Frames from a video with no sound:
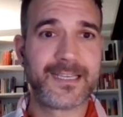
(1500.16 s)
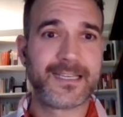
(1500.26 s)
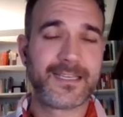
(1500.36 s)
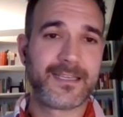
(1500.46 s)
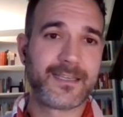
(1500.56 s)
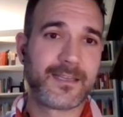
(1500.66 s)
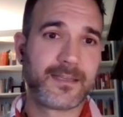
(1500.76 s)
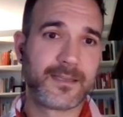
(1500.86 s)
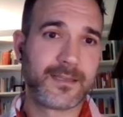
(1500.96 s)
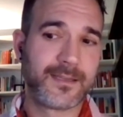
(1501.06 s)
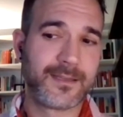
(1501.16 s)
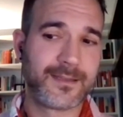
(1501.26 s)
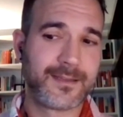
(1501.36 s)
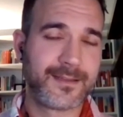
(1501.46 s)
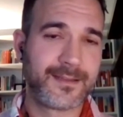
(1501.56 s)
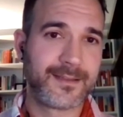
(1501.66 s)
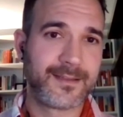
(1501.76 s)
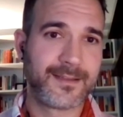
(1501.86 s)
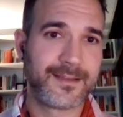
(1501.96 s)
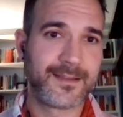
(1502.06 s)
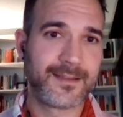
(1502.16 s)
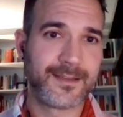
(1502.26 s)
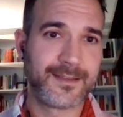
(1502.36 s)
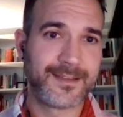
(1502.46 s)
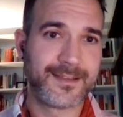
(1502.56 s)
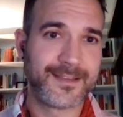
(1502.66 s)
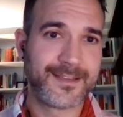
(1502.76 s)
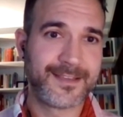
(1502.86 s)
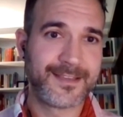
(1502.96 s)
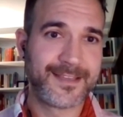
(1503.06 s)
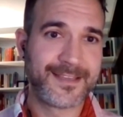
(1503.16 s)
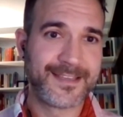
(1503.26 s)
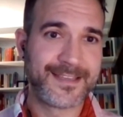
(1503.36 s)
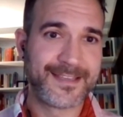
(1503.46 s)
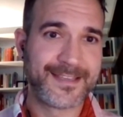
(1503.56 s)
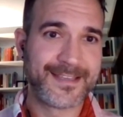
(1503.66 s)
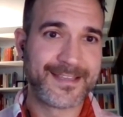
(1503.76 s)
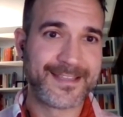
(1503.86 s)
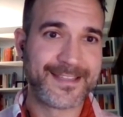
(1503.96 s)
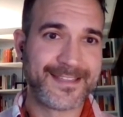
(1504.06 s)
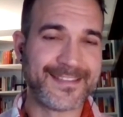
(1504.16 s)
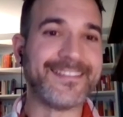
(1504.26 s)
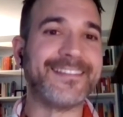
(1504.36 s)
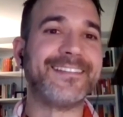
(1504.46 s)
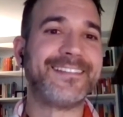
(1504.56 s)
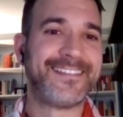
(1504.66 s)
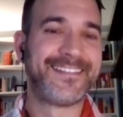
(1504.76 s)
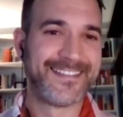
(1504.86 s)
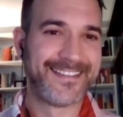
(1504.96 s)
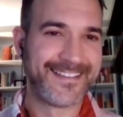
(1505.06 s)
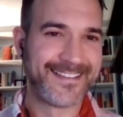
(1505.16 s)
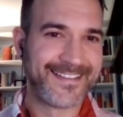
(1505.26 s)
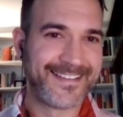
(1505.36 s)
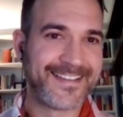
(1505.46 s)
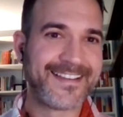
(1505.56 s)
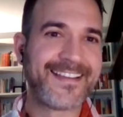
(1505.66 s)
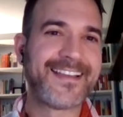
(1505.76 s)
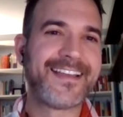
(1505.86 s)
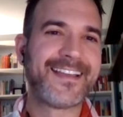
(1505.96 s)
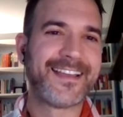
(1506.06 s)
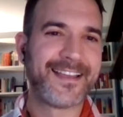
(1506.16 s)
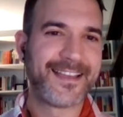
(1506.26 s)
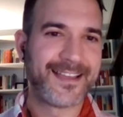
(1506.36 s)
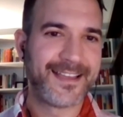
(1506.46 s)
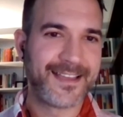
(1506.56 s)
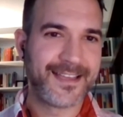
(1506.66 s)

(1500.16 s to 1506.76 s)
(silent)